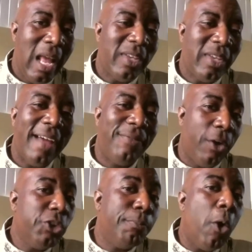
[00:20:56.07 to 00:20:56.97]
And once I
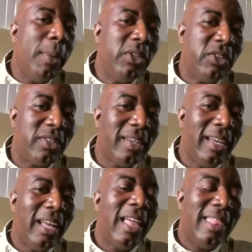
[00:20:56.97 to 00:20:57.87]
have those
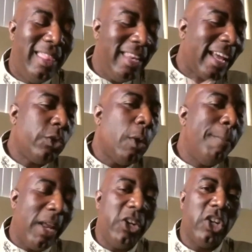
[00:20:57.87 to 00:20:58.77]
moments, then I can
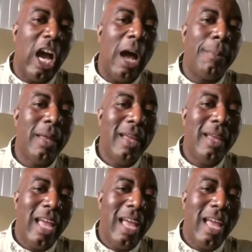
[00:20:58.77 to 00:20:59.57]
do a better job